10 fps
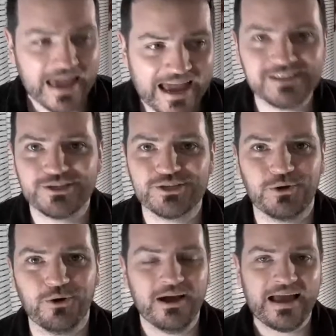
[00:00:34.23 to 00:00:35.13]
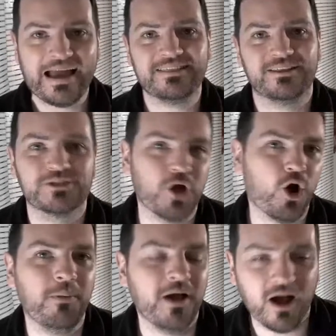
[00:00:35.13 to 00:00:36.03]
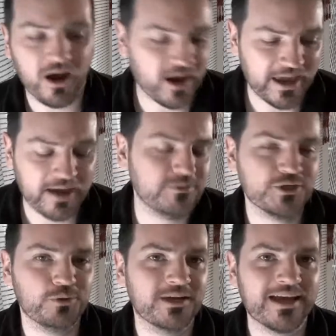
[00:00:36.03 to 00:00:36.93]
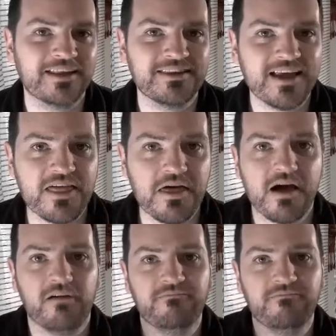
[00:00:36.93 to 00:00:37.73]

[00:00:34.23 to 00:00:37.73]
As you saw at the top, I am doing another